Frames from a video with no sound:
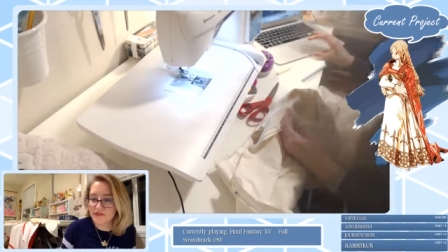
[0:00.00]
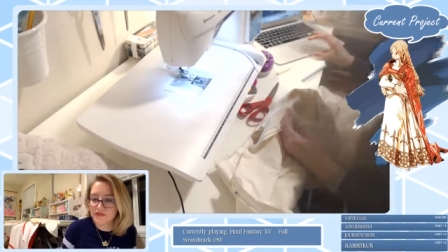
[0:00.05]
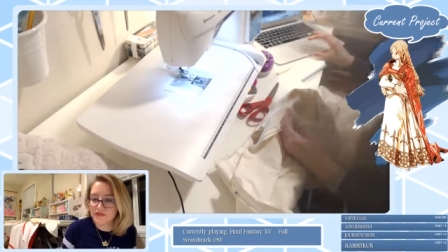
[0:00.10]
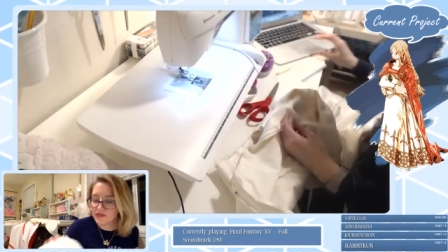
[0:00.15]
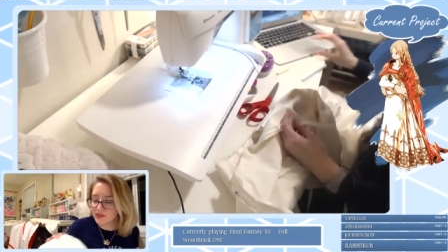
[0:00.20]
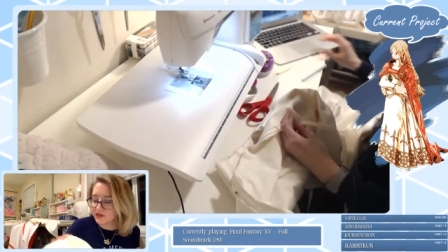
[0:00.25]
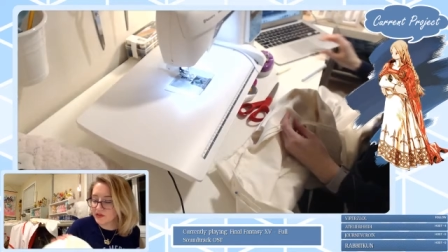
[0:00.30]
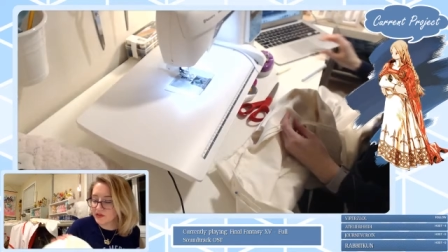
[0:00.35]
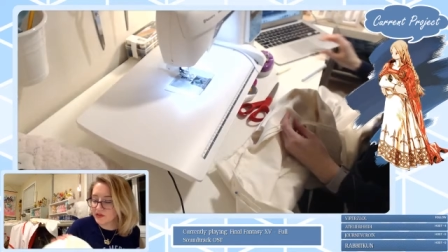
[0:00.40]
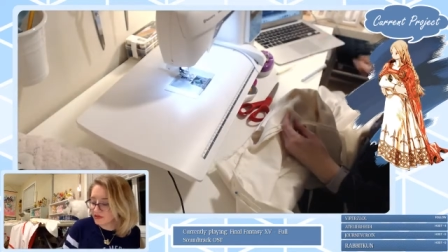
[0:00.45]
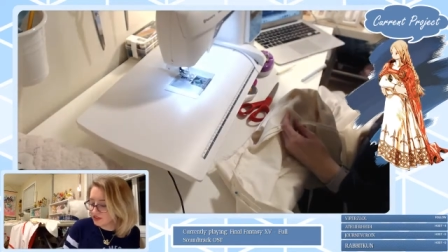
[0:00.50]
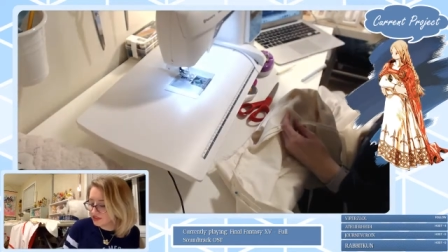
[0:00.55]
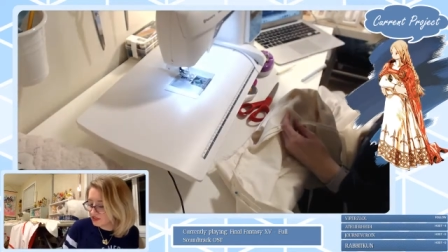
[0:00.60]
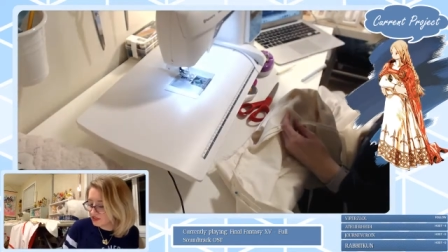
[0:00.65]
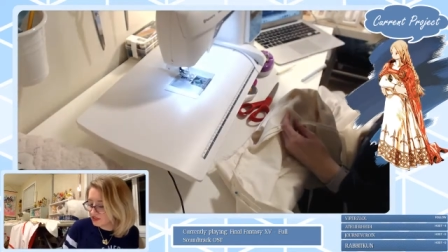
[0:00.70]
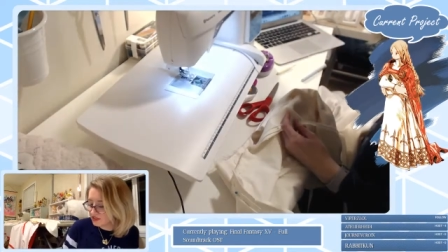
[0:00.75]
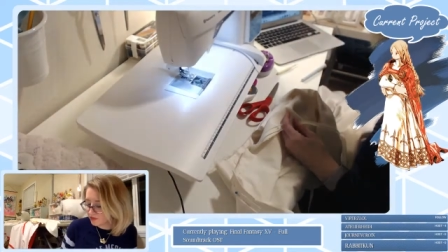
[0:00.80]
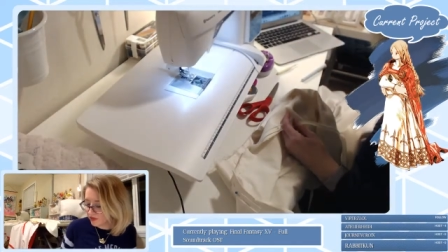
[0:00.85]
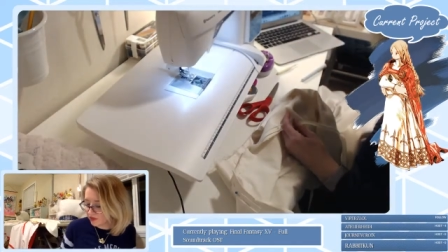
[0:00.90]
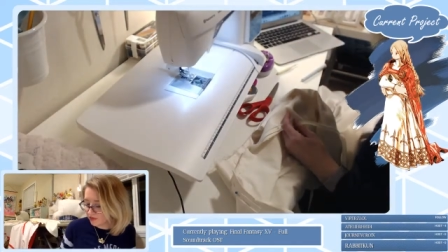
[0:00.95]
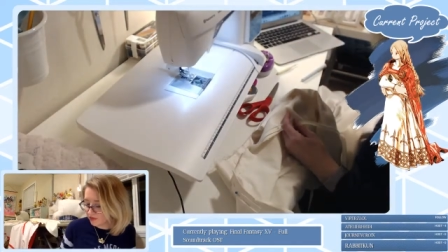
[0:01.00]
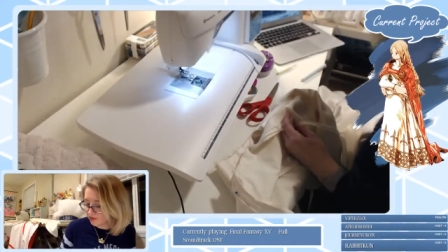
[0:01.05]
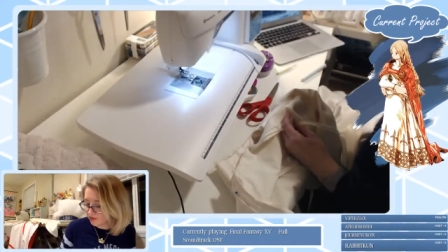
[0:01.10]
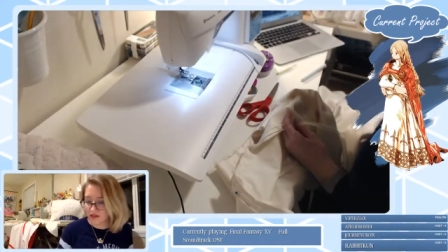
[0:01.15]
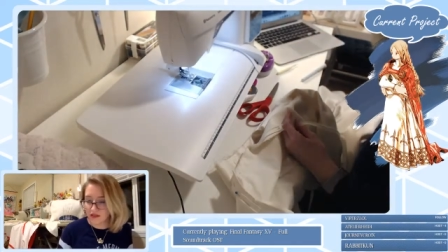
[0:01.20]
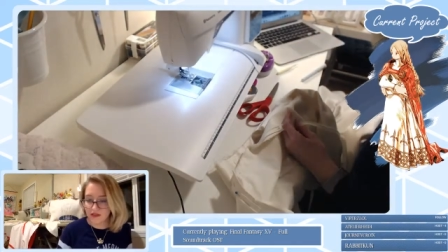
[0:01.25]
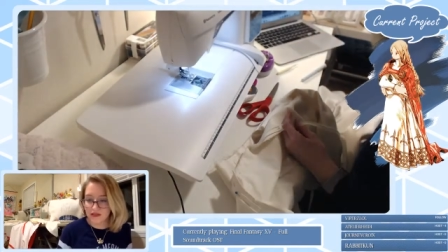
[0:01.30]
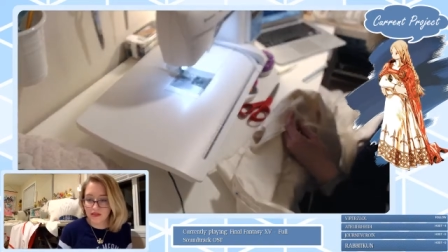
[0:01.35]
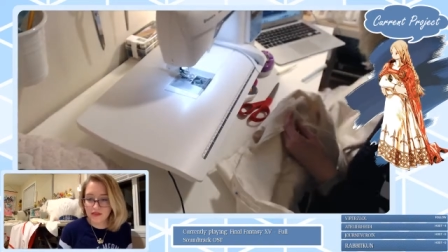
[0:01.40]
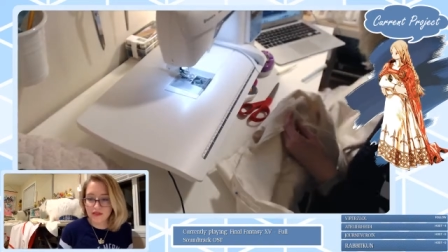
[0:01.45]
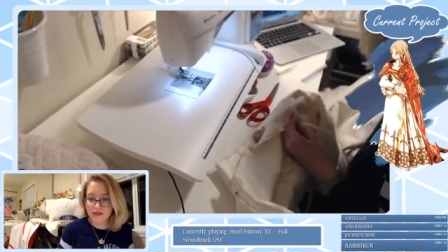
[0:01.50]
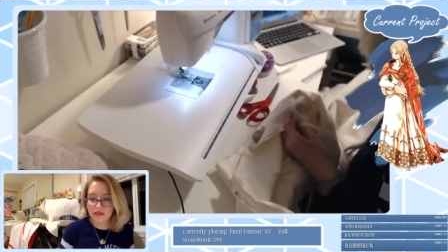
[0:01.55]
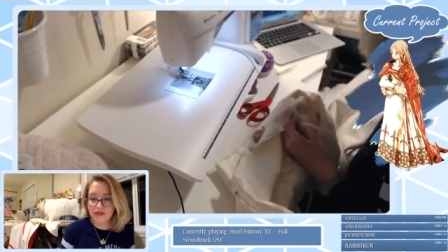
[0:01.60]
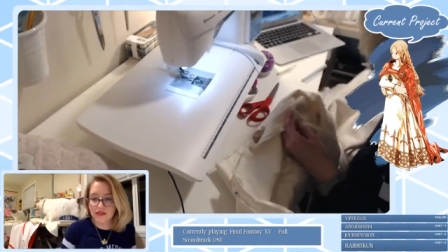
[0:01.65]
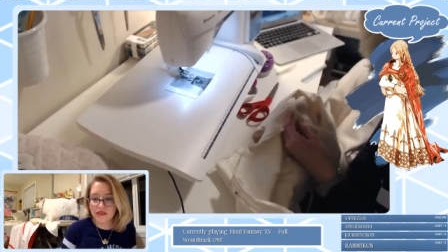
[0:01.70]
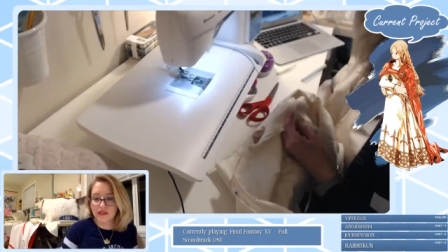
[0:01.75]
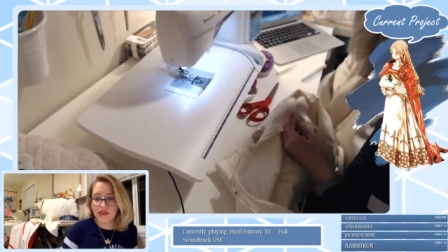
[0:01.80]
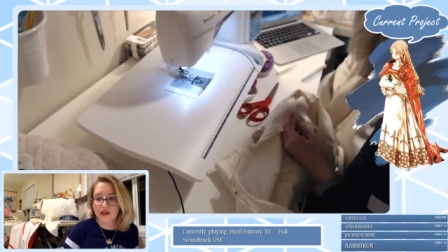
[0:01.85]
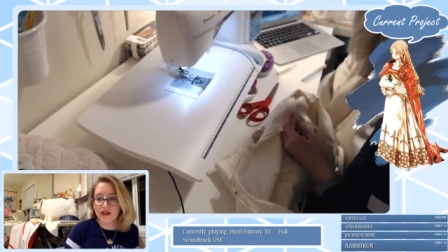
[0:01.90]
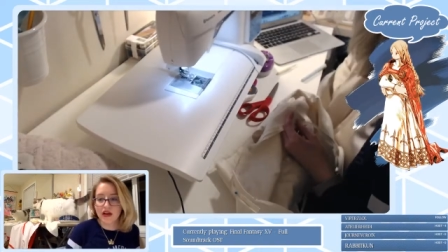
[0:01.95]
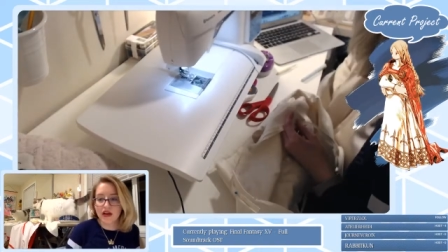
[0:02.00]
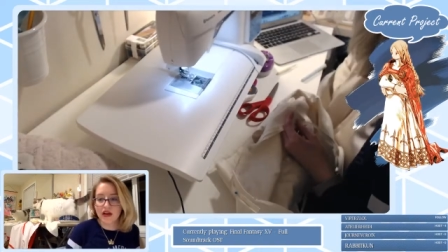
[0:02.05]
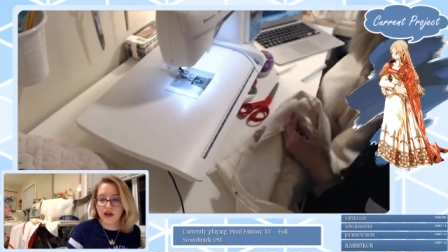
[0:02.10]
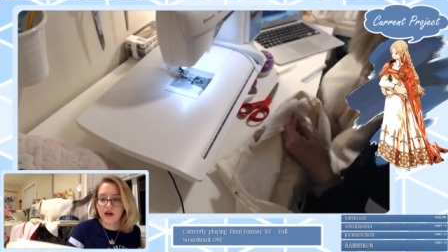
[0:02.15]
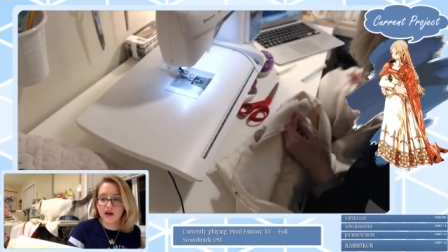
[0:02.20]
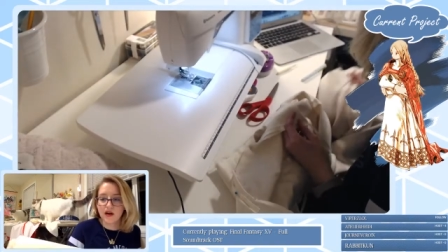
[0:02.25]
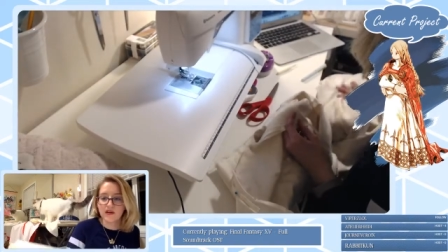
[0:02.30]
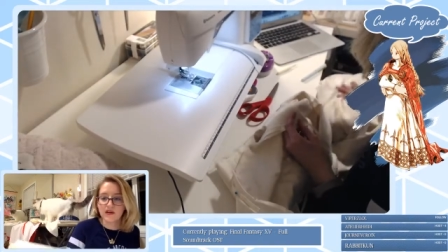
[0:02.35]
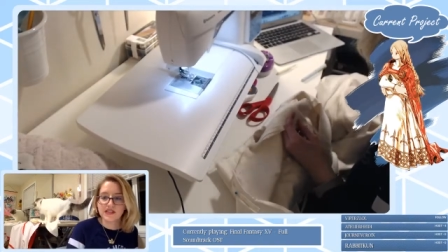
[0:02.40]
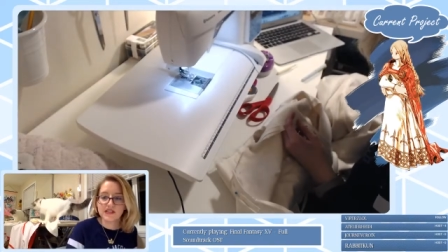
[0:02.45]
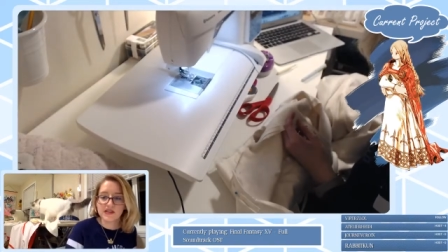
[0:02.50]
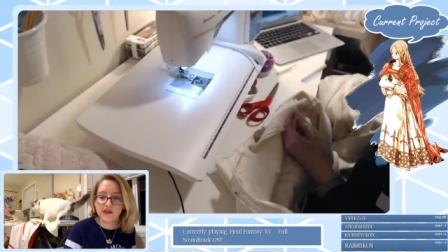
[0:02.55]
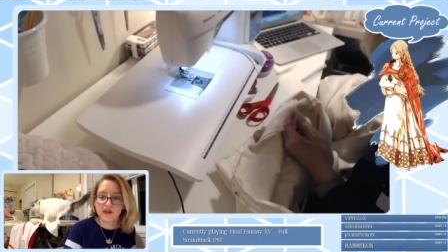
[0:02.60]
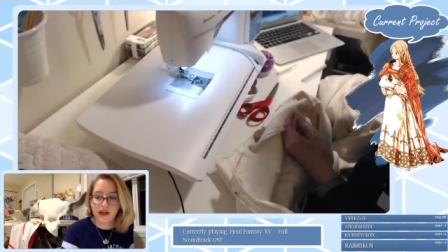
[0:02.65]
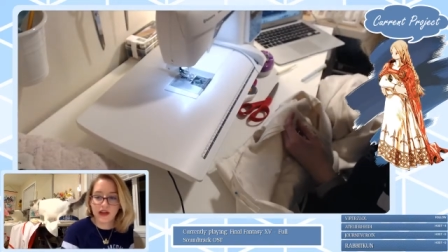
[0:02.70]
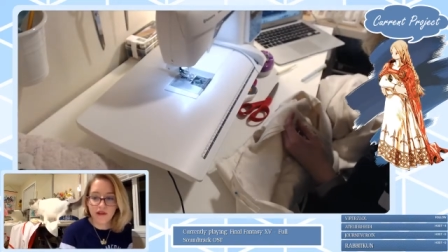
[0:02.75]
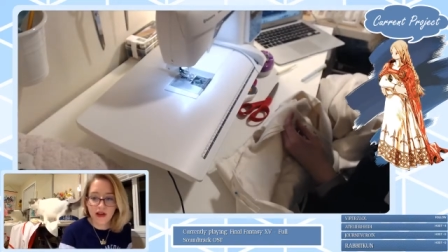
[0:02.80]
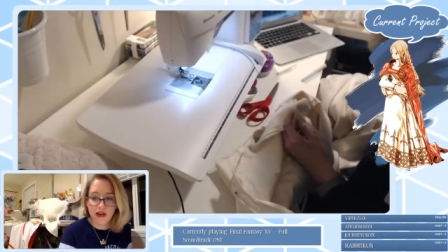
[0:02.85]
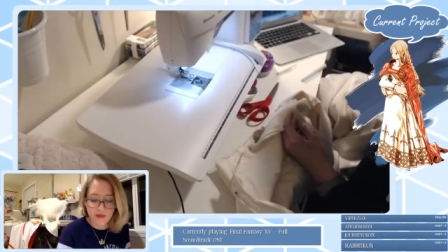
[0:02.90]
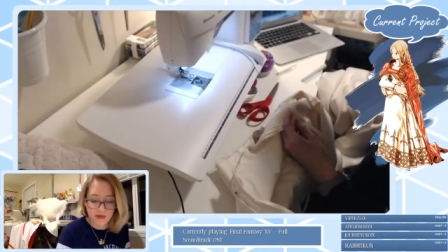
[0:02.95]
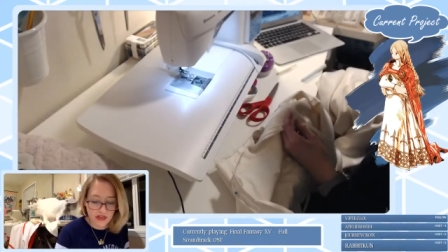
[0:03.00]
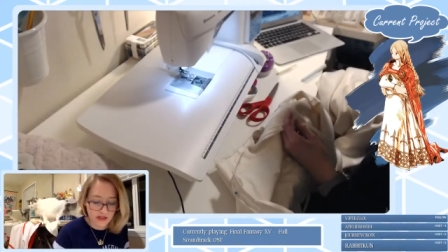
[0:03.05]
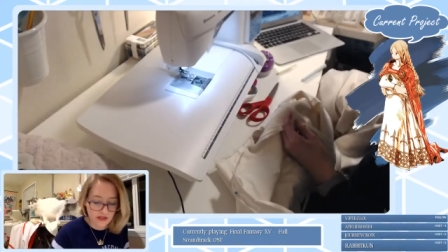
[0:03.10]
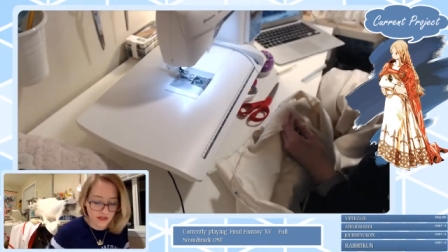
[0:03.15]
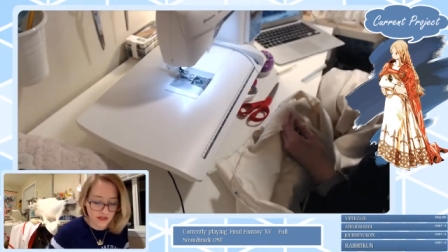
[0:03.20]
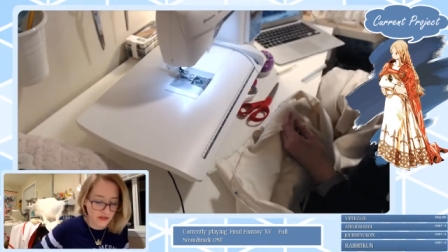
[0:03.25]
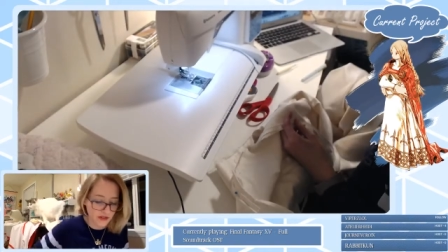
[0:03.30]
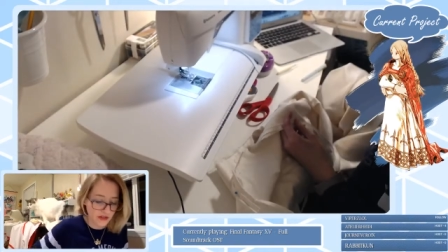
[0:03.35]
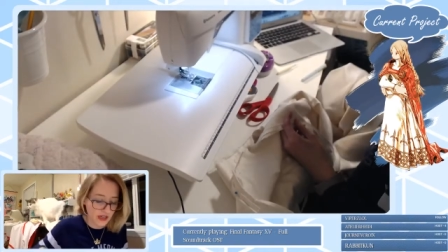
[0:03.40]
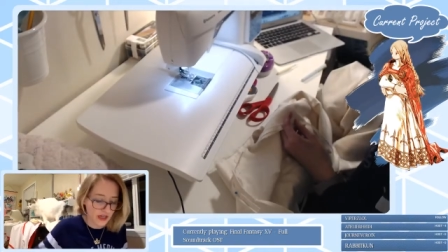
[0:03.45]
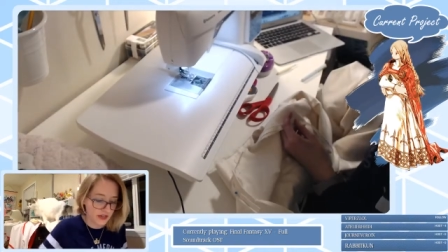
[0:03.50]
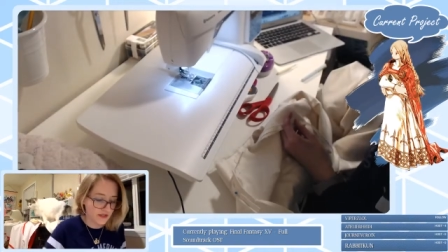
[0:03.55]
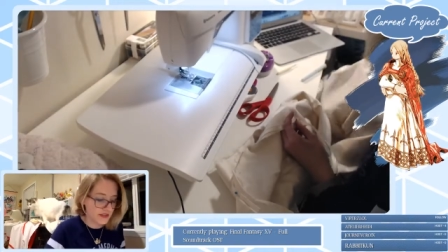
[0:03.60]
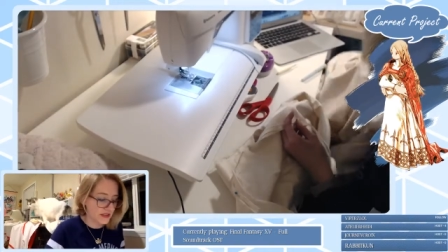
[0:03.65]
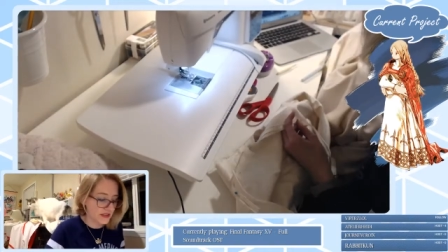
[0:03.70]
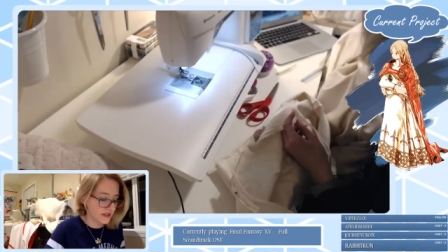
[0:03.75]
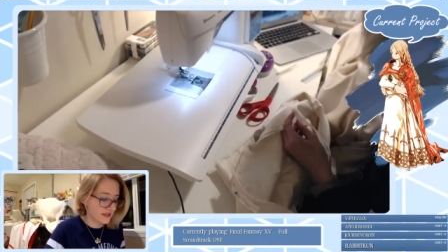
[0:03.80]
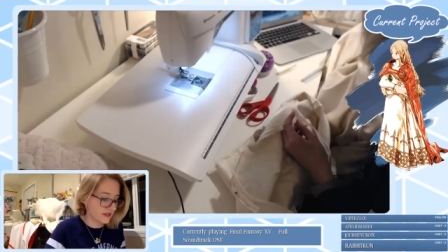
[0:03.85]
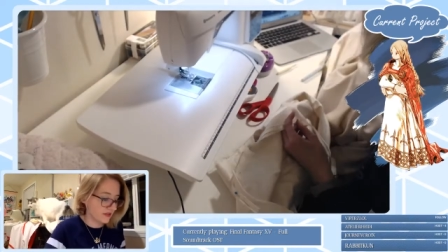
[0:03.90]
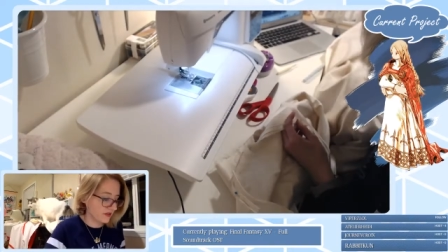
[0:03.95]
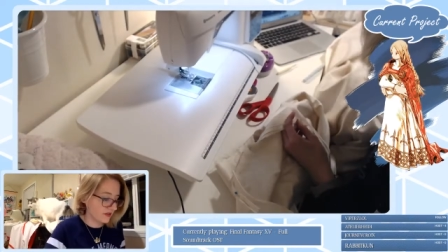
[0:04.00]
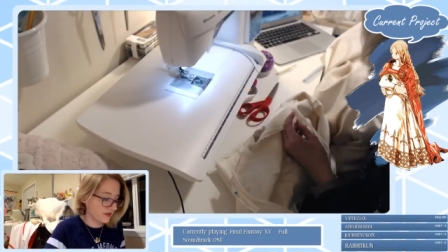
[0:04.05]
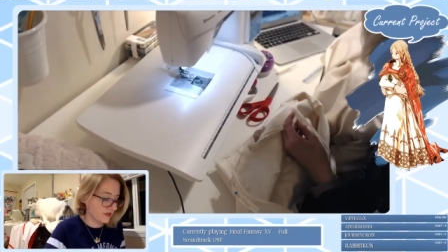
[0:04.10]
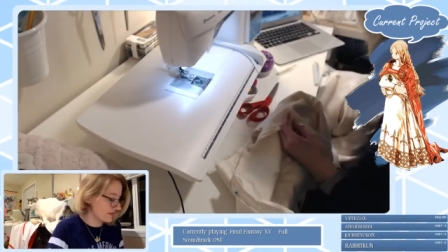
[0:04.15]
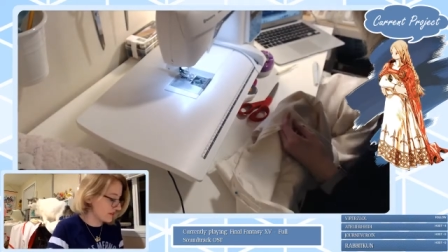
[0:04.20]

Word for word: You don't need to jump up here. Oh, it's okay, Rabbit. You don't have to. You don't have to